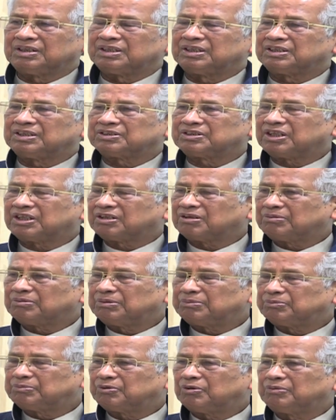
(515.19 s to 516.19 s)
instead of
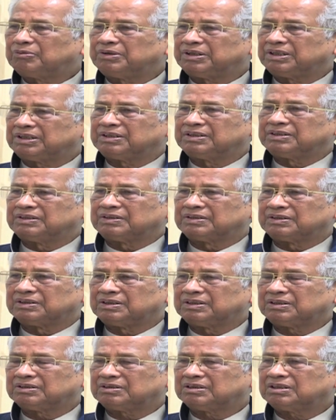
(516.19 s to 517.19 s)
improving,
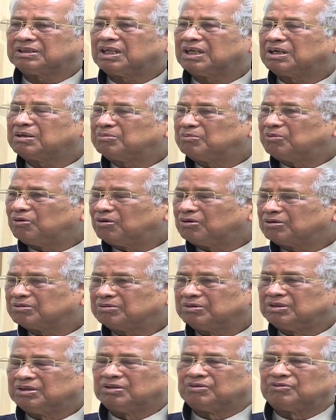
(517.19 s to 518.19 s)
there are more
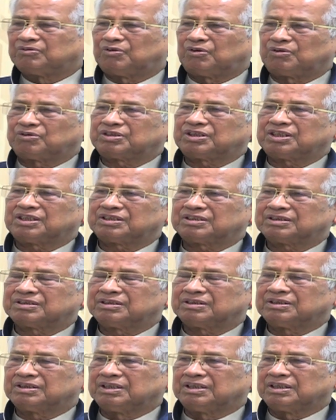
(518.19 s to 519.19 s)
forces,
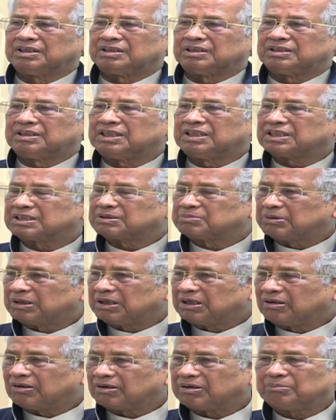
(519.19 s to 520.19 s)
they
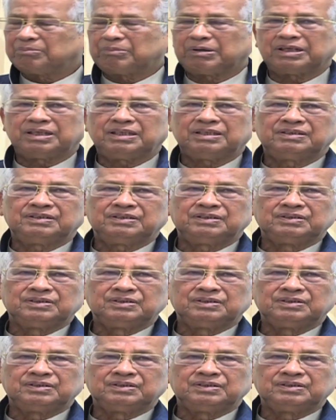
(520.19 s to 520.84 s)
spend a lot of money,